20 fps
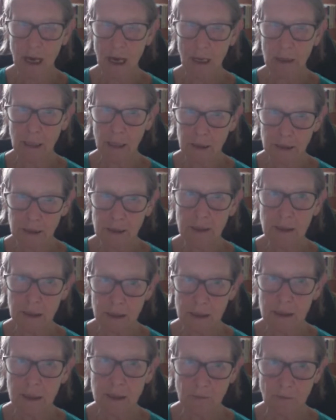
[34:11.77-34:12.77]
And I think
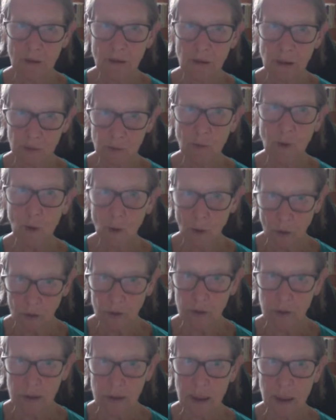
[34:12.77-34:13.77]
this is very
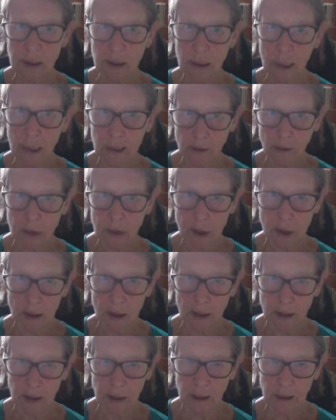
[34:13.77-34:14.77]
important in language
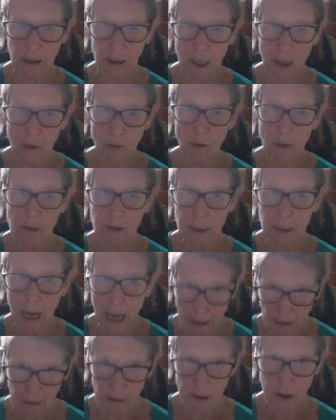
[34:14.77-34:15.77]
learning, because
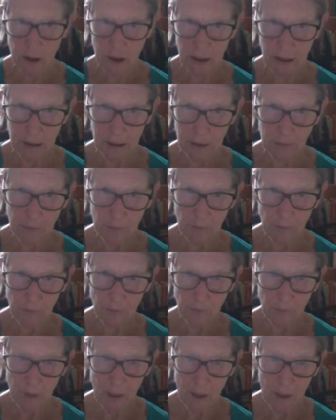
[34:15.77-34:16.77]
actually,
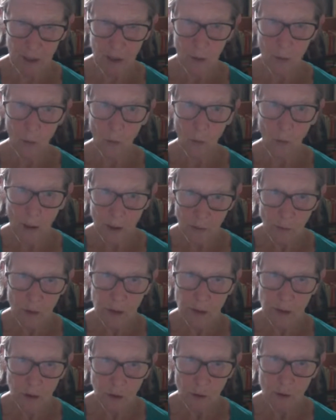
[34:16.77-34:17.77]
when
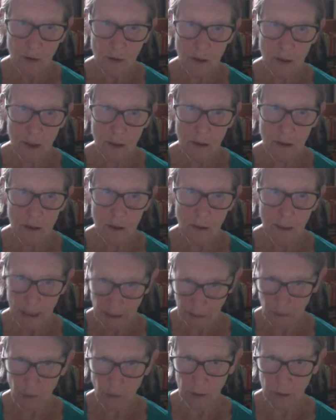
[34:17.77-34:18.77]
we use
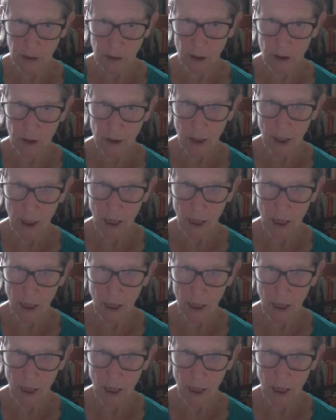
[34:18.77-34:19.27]
language,